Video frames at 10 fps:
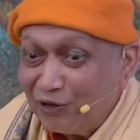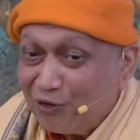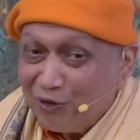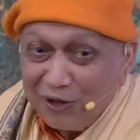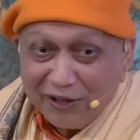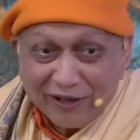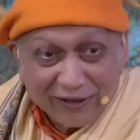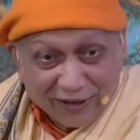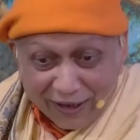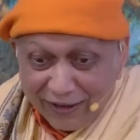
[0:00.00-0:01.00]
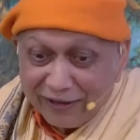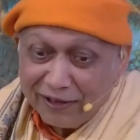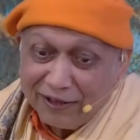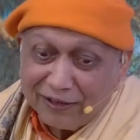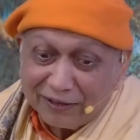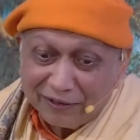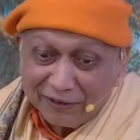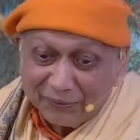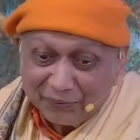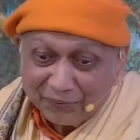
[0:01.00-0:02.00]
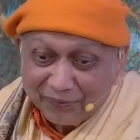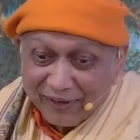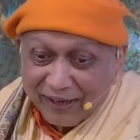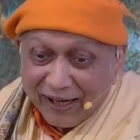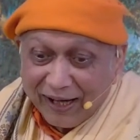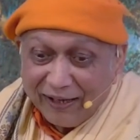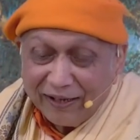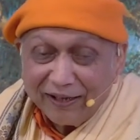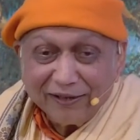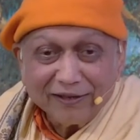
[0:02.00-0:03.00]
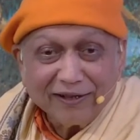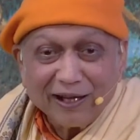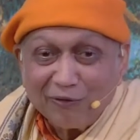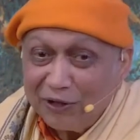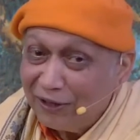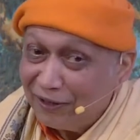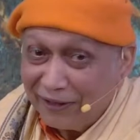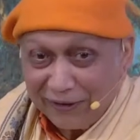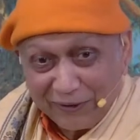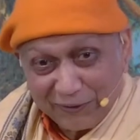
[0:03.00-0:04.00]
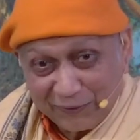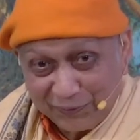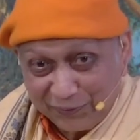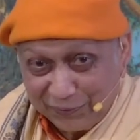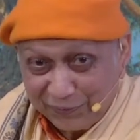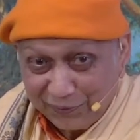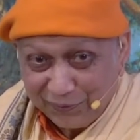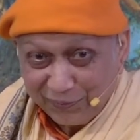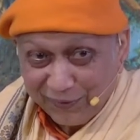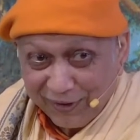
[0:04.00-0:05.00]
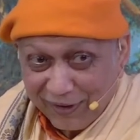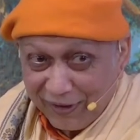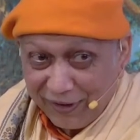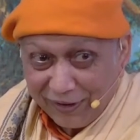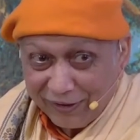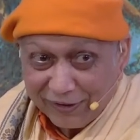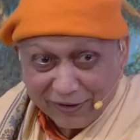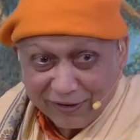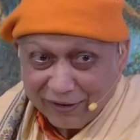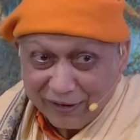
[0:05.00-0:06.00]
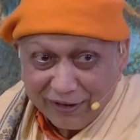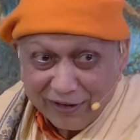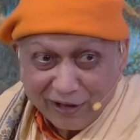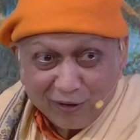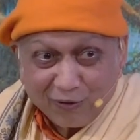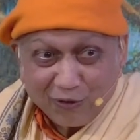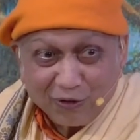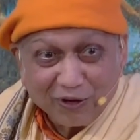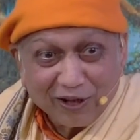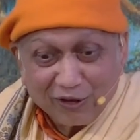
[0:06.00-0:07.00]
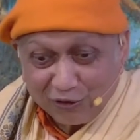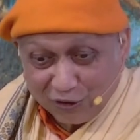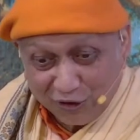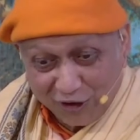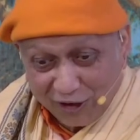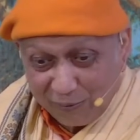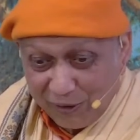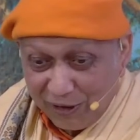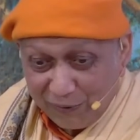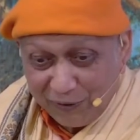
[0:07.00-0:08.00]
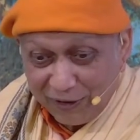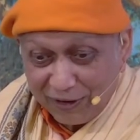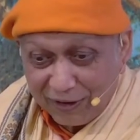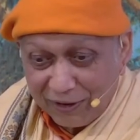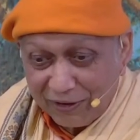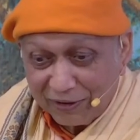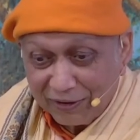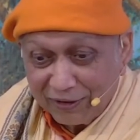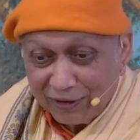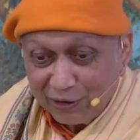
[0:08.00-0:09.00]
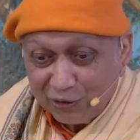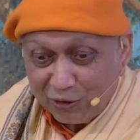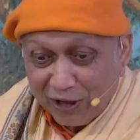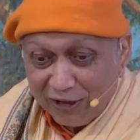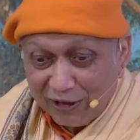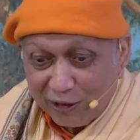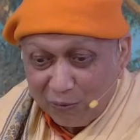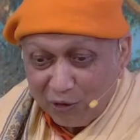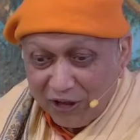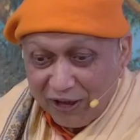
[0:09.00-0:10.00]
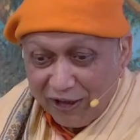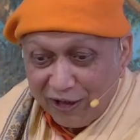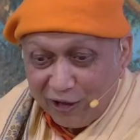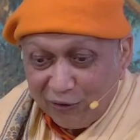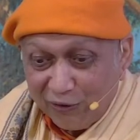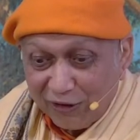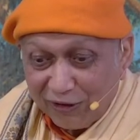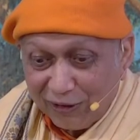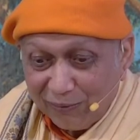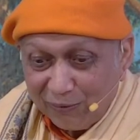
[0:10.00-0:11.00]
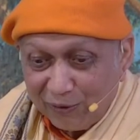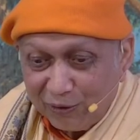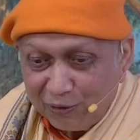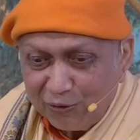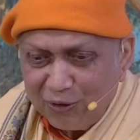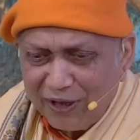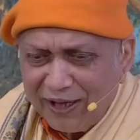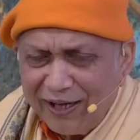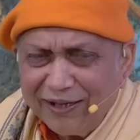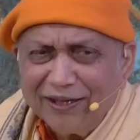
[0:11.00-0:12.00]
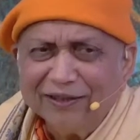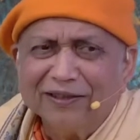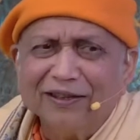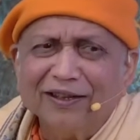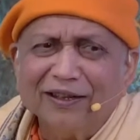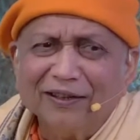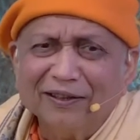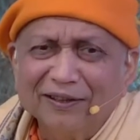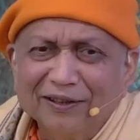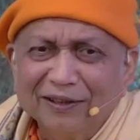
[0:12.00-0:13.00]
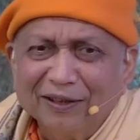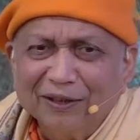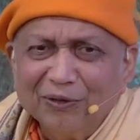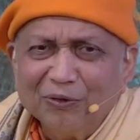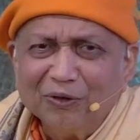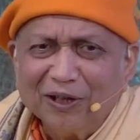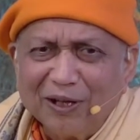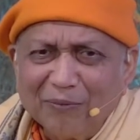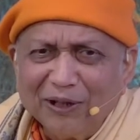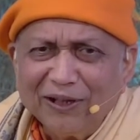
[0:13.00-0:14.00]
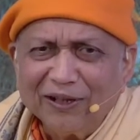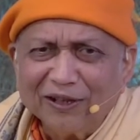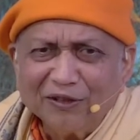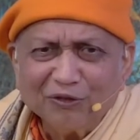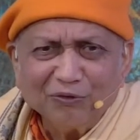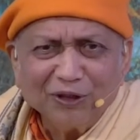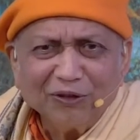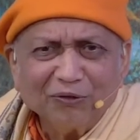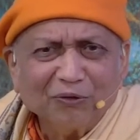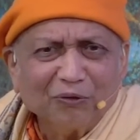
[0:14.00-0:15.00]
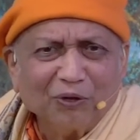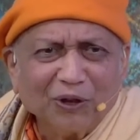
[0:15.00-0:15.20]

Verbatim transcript: And so it is right here and is in everything. It is, uh, therefore, it should not be difficult. You can communicate with Him through anything. You come in touch with